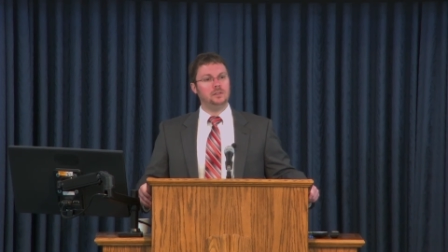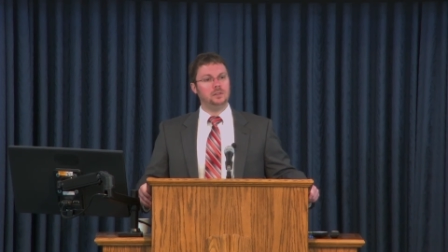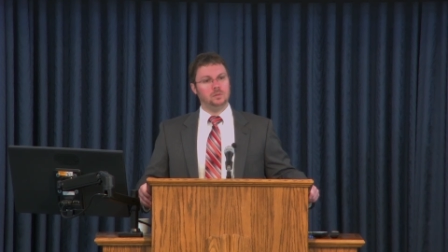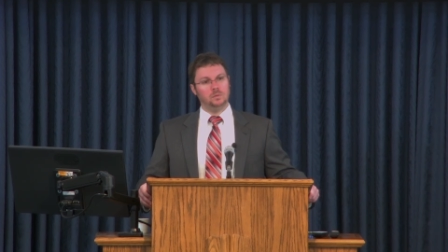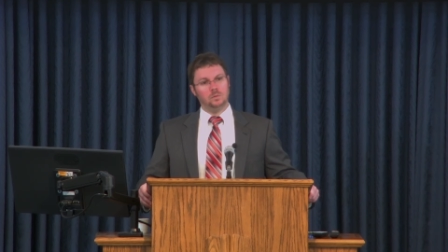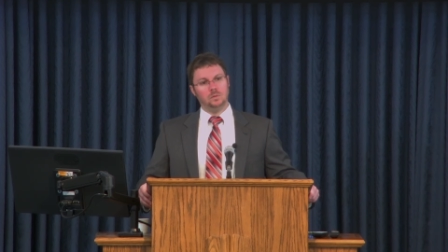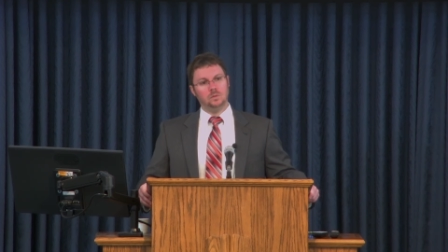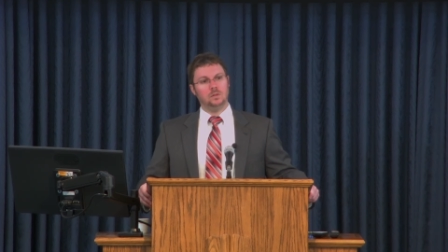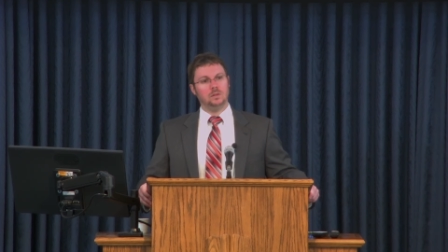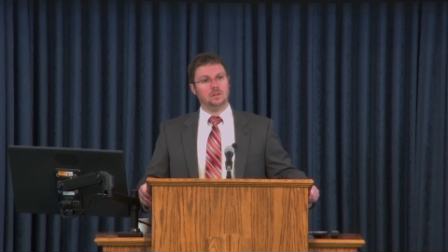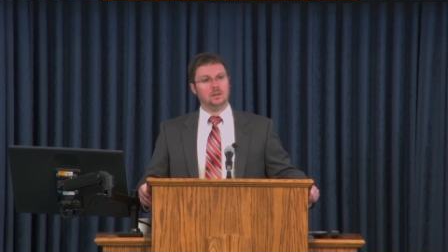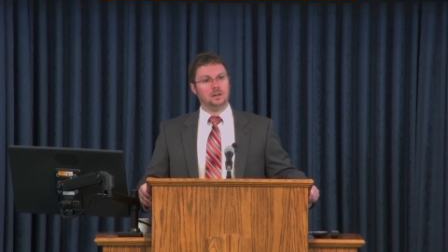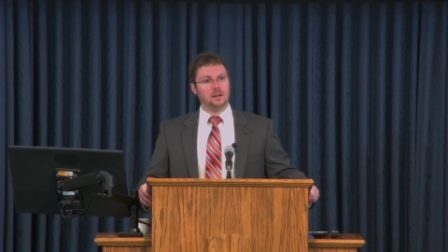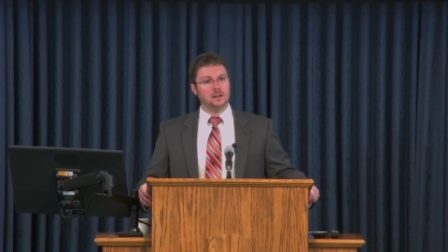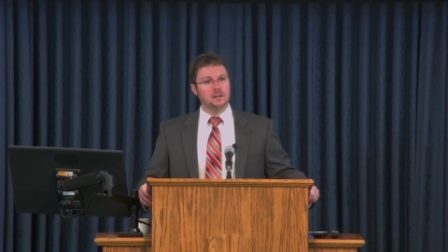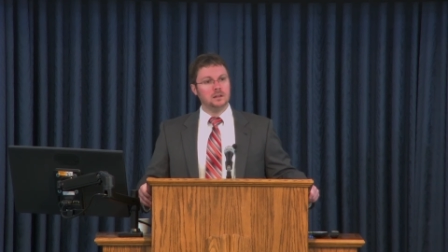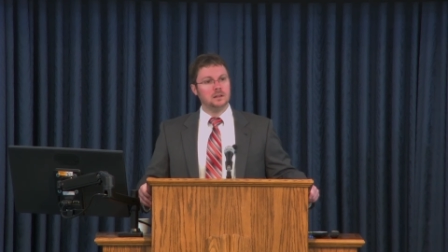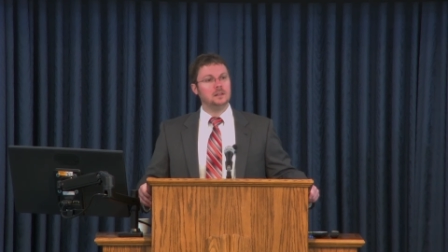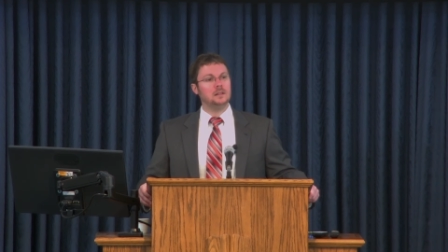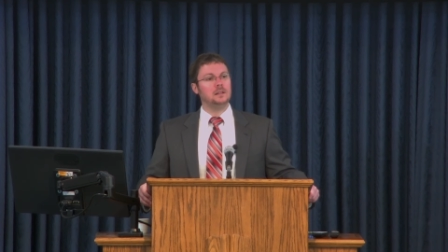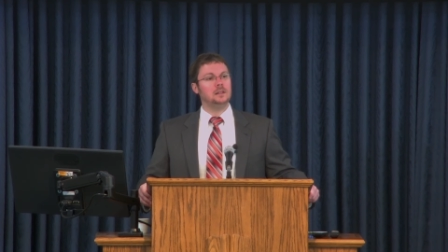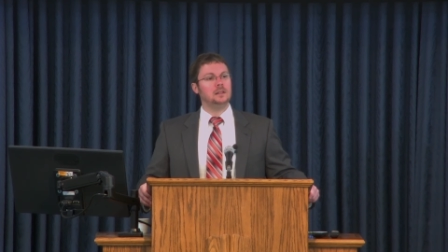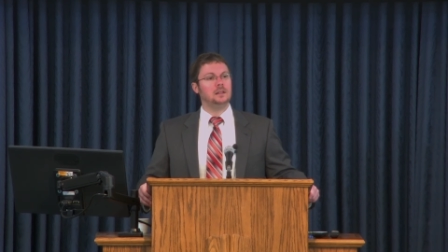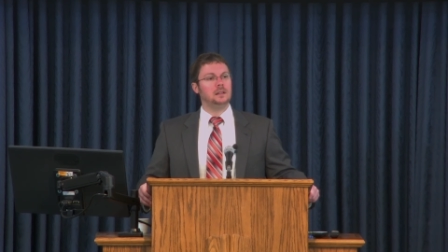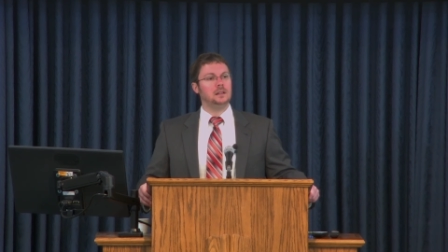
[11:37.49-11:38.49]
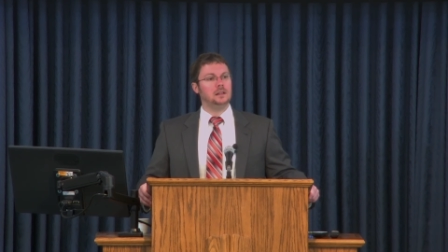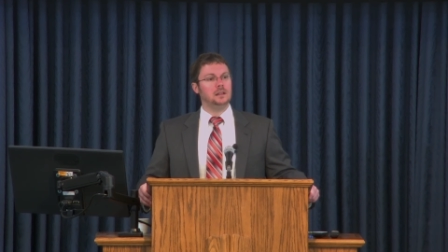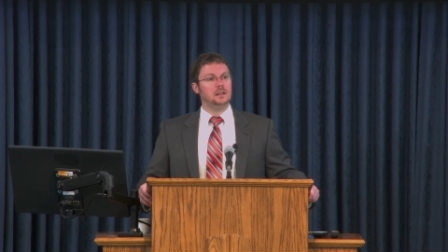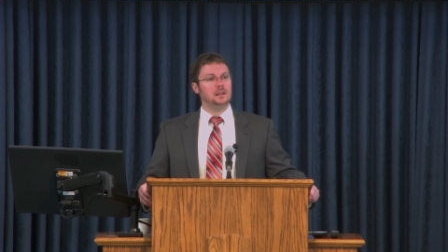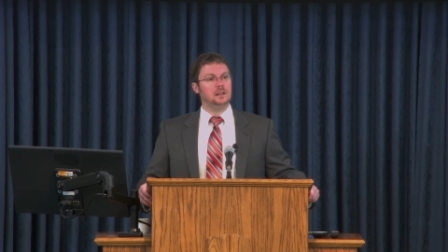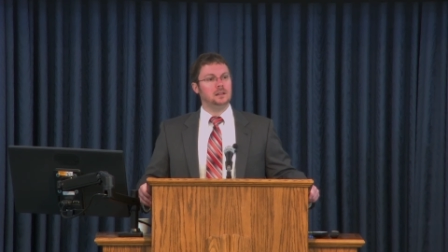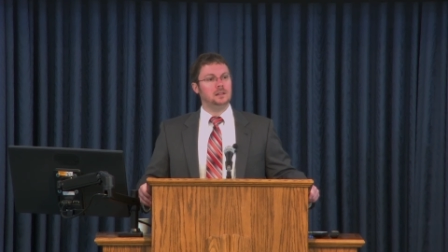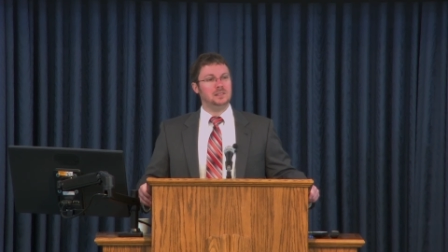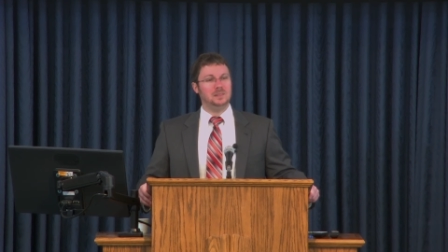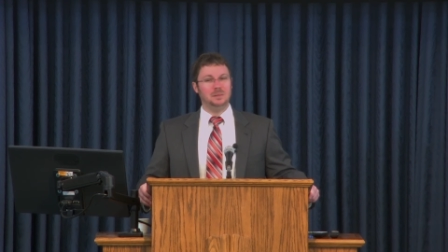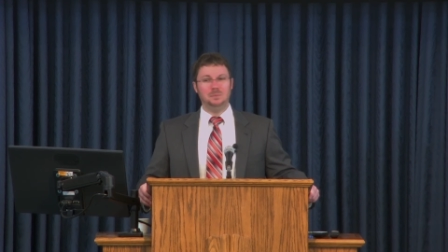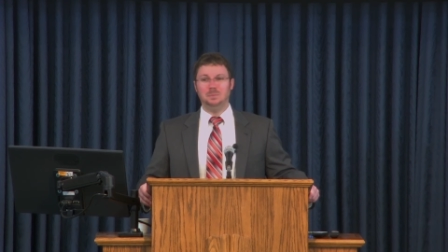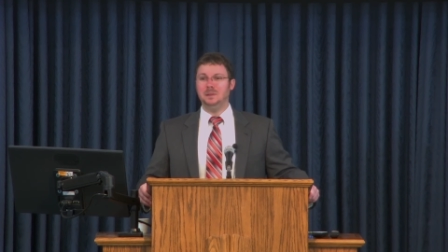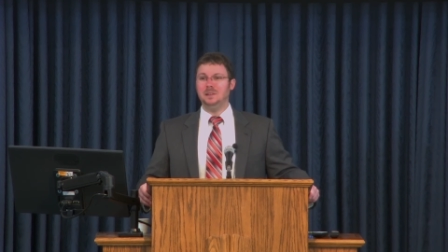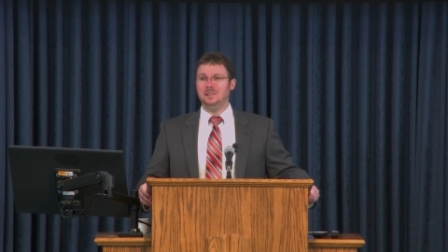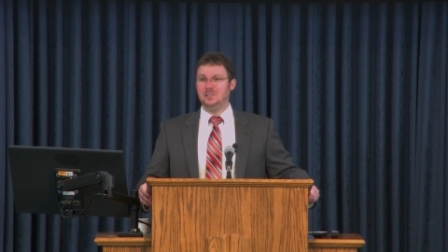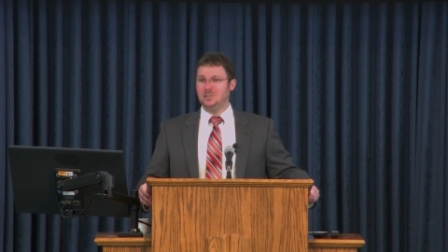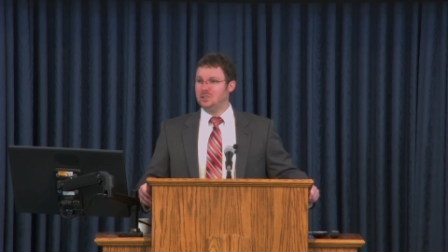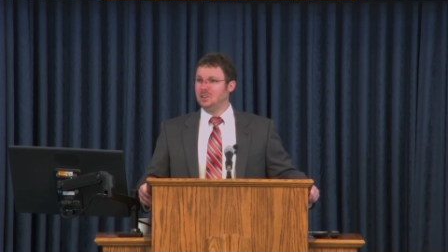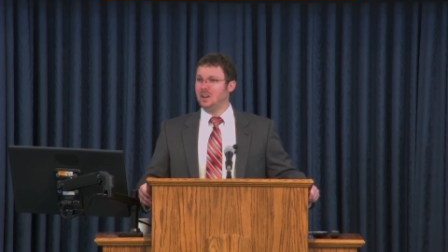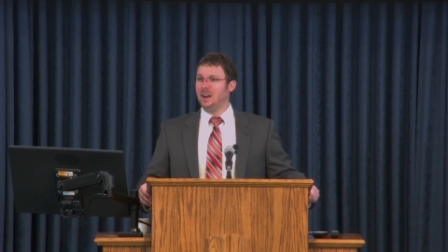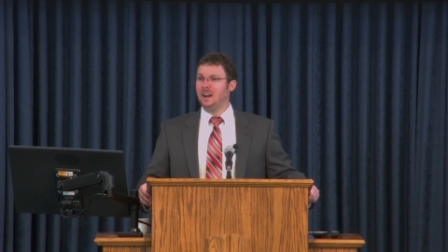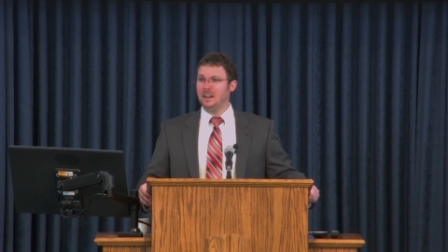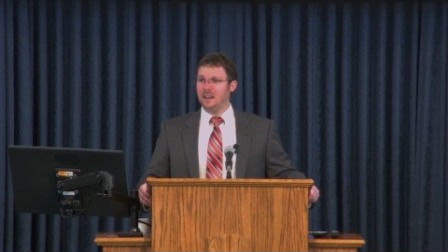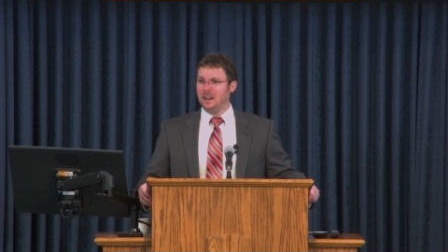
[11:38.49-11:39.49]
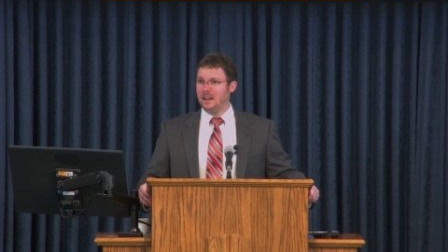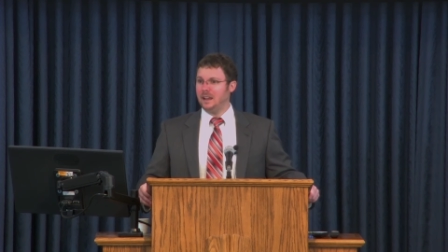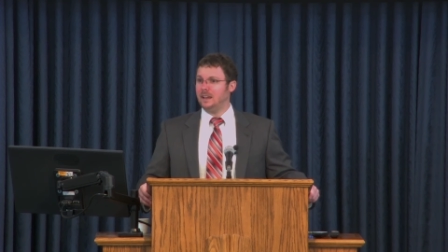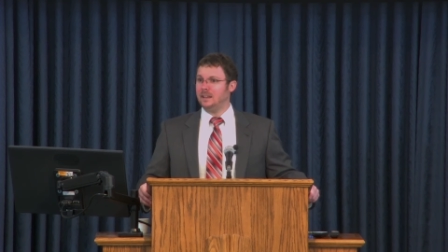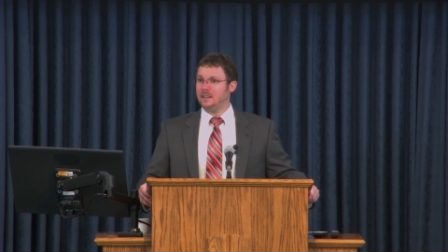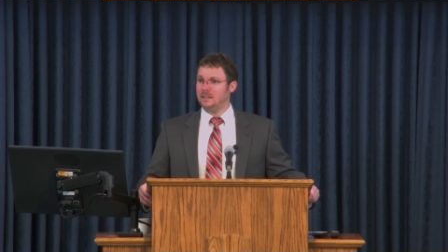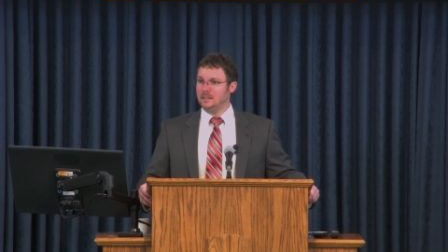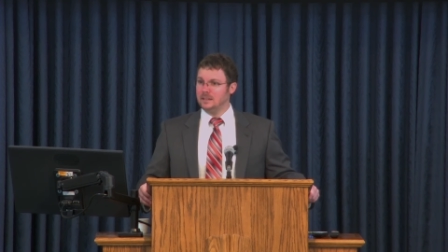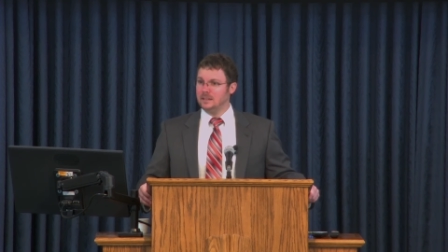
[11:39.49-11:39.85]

war, to be shot at,